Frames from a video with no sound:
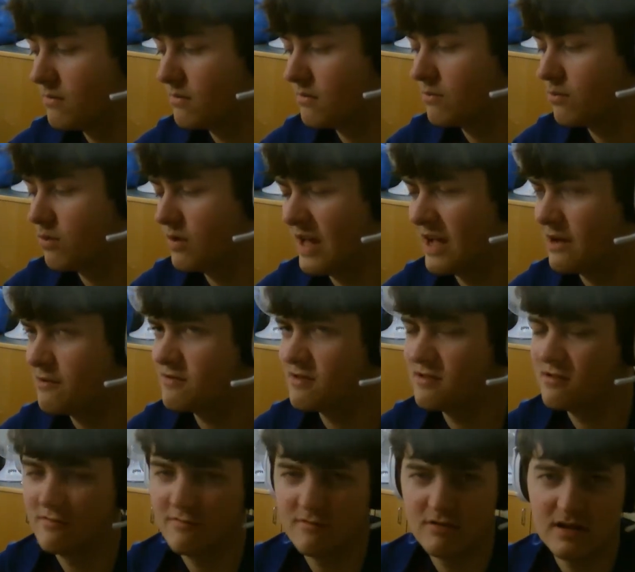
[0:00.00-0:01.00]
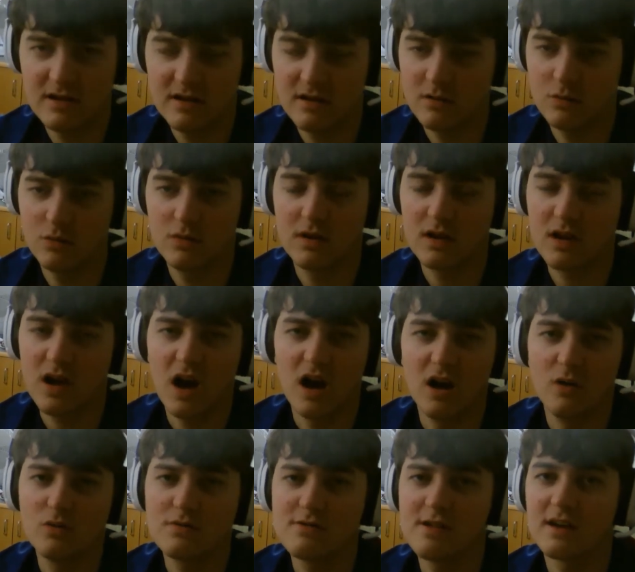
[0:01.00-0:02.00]
Well, houses are really, oh, a car,
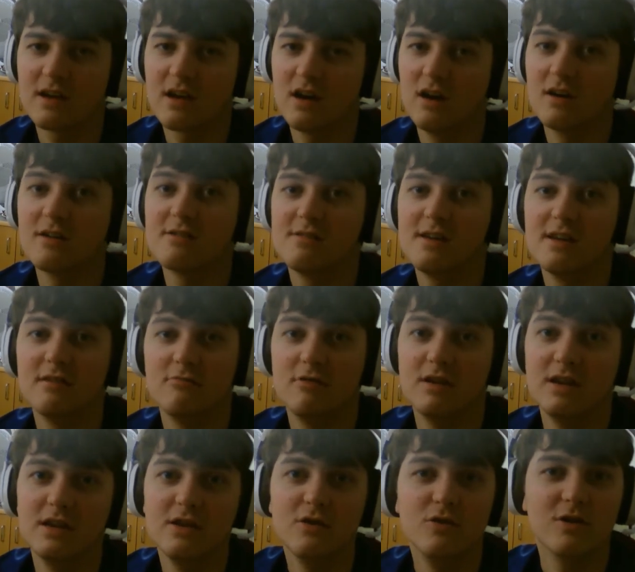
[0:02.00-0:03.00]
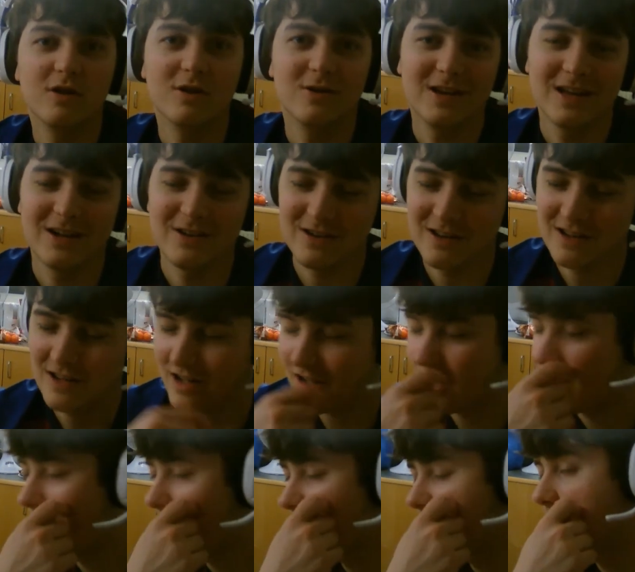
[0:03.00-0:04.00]
we'll say a car because they really do go down. A
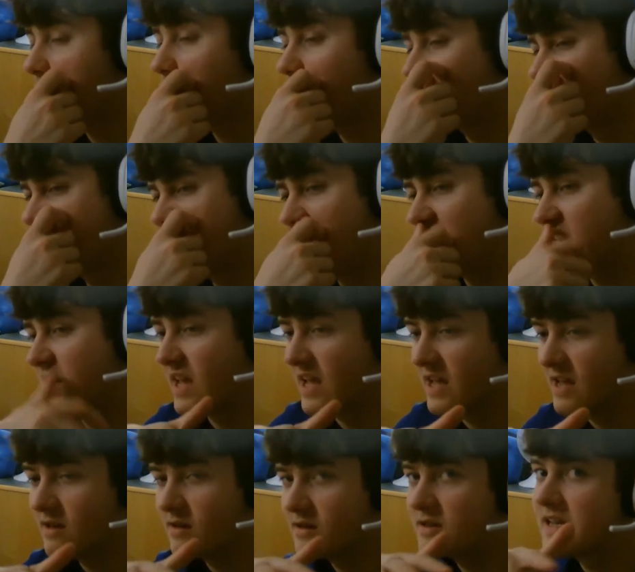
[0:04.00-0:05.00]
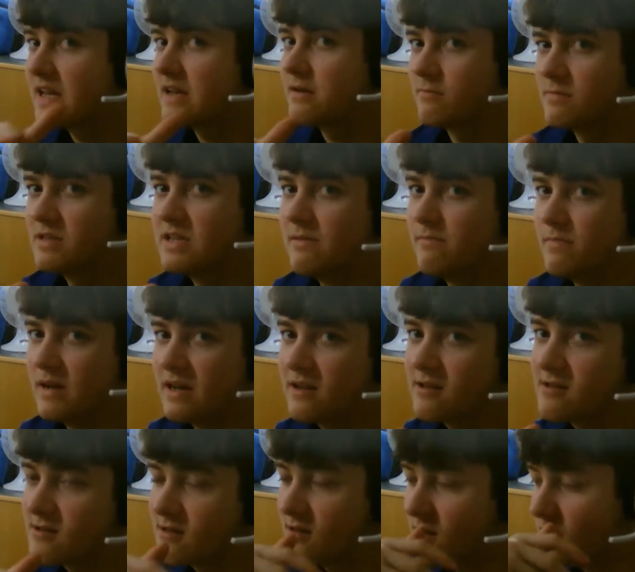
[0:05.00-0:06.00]
car, you bought it for 10k, 10 bags.